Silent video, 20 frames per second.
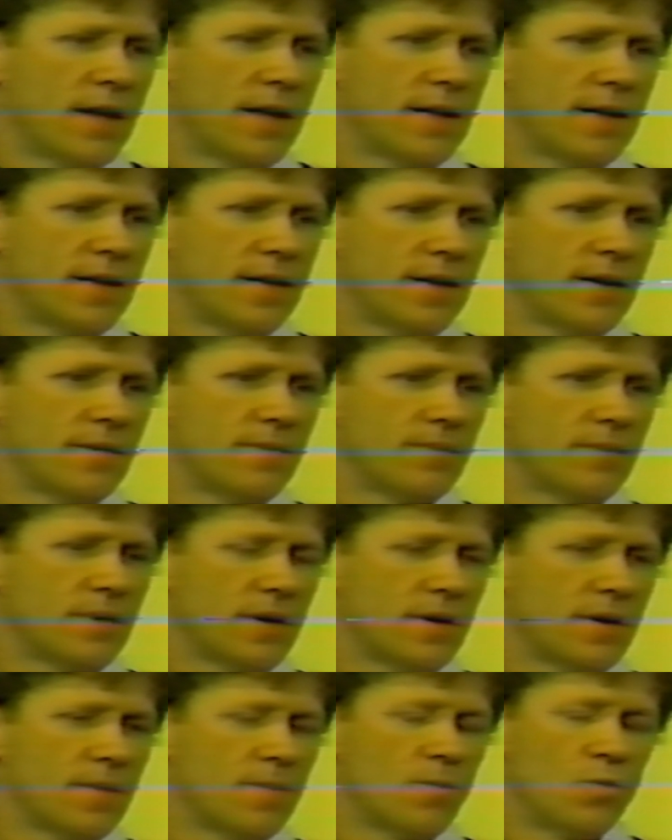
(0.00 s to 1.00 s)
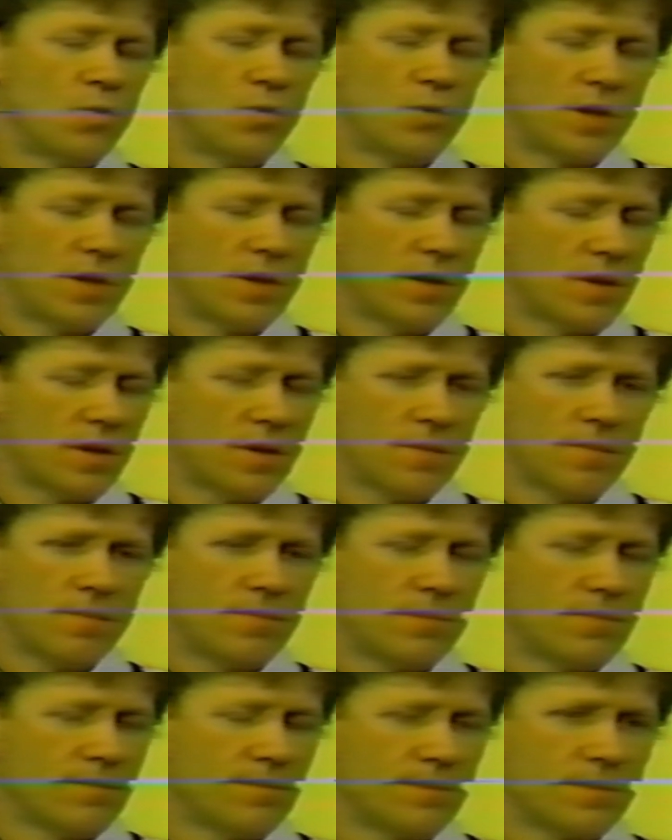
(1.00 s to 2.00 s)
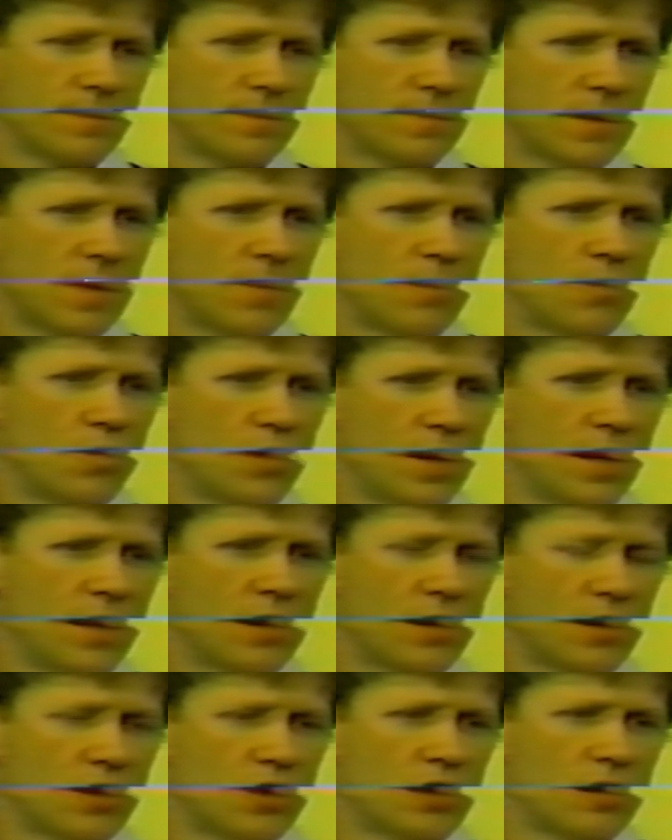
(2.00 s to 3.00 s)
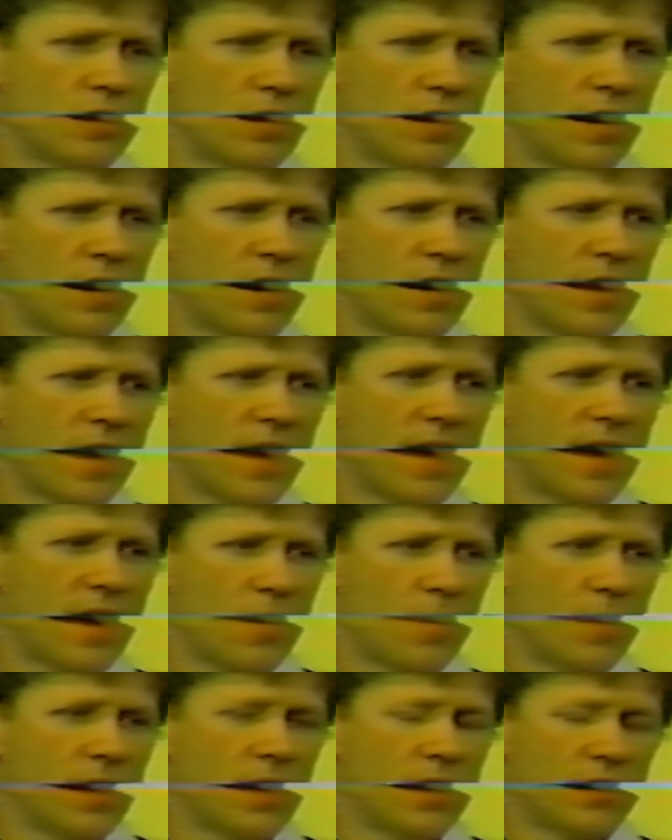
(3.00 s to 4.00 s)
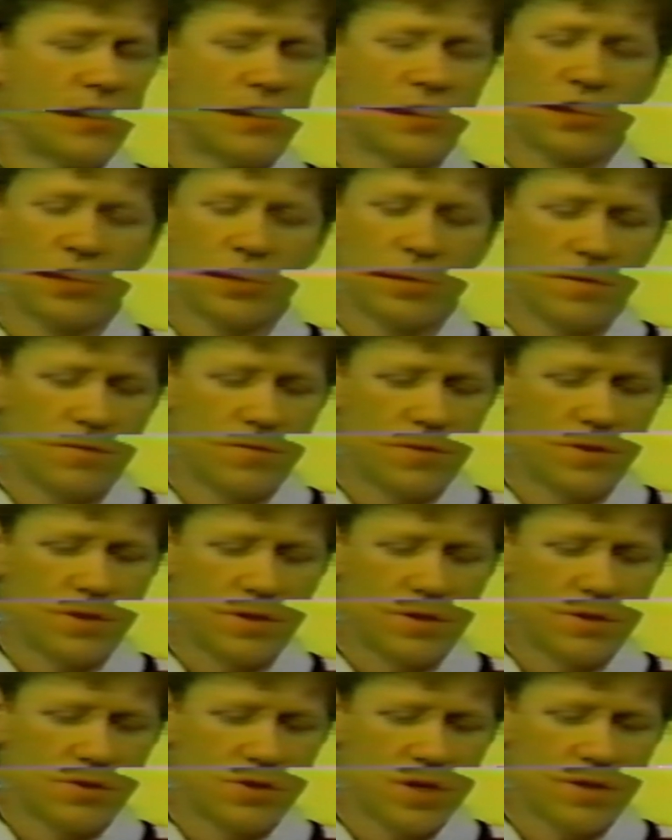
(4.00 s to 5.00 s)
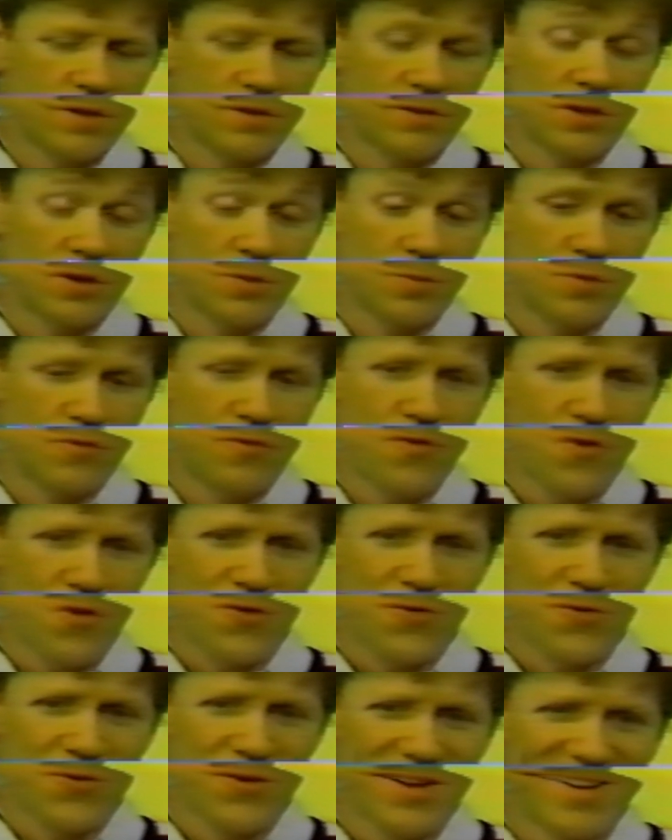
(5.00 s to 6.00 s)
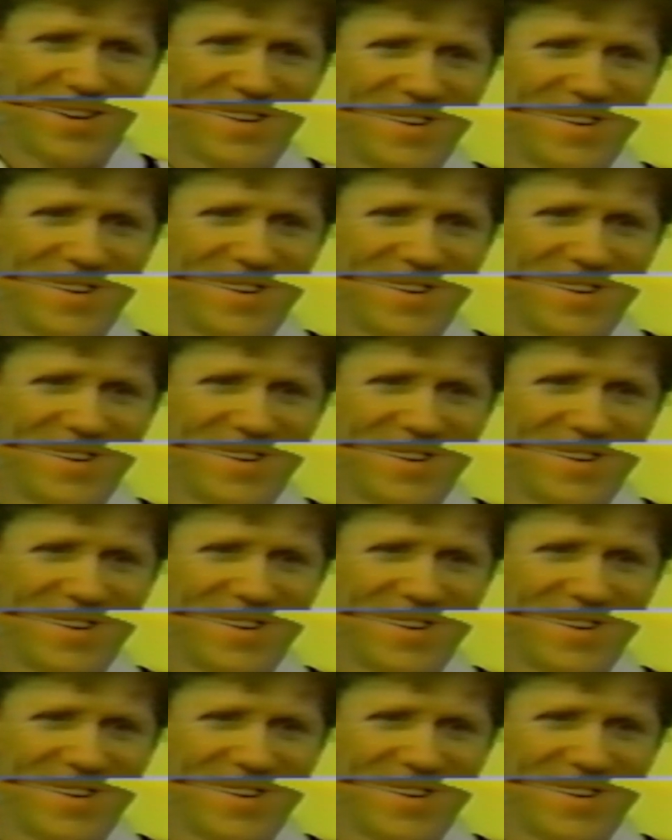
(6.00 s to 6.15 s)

I'm really not sure, Art, how many years. I should have checked this out before